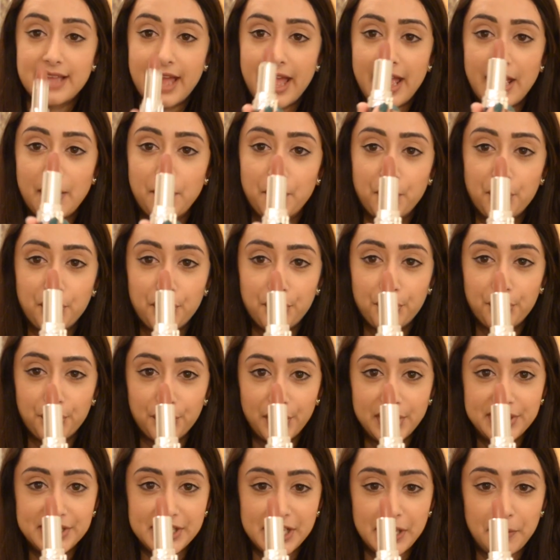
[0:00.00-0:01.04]
a
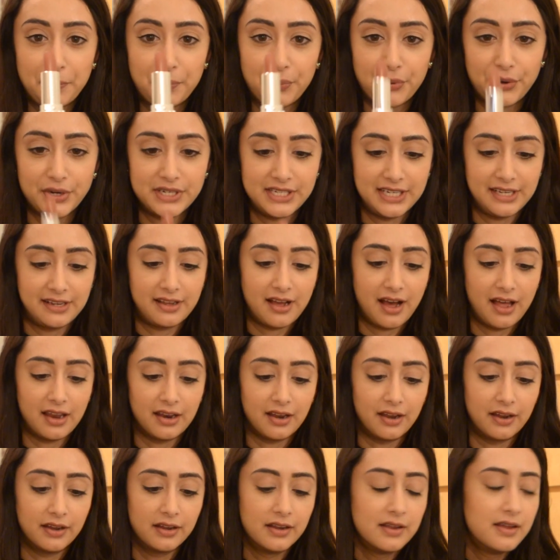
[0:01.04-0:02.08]
pretty, pretty
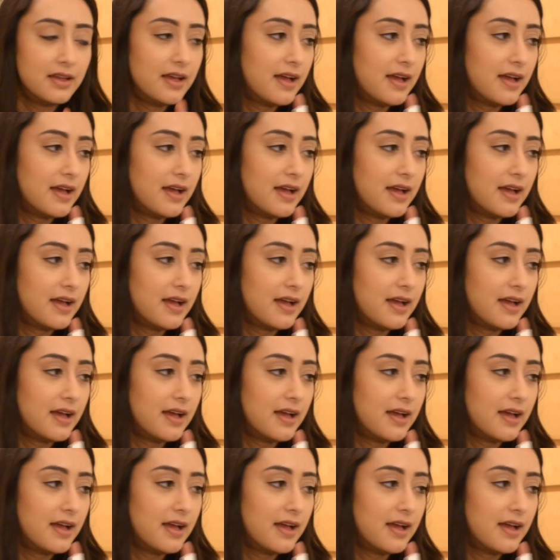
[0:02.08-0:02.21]
colour.